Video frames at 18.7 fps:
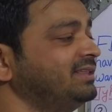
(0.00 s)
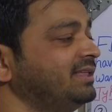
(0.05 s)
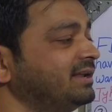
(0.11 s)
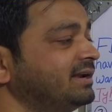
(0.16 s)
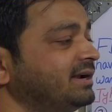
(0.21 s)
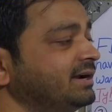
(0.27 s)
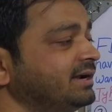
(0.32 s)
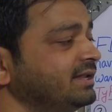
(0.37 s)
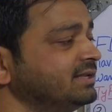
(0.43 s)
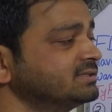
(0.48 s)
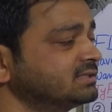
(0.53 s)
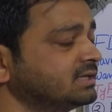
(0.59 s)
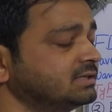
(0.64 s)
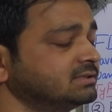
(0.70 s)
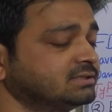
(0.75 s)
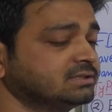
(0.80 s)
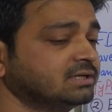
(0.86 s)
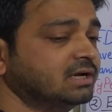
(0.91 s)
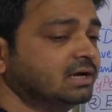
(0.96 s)
they are getting such
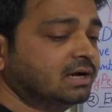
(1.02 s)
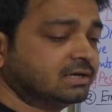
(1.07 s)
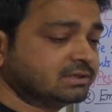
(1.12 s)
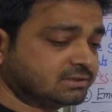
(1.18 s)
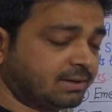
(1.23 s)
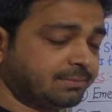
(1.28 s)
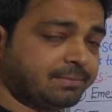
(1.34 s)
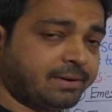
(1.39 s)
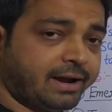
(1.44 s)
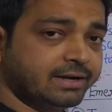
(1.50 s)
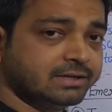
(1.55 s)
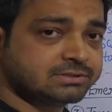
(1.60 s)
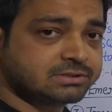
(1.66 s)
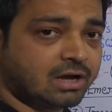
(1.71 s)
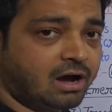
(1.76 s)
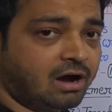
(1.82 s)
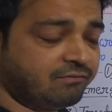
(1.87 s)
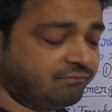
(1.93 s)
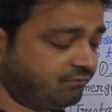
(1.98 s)
some kinds
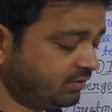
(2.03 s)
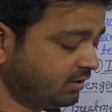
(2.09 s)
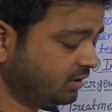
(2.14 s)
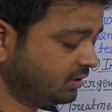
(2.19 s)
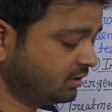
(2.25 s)
of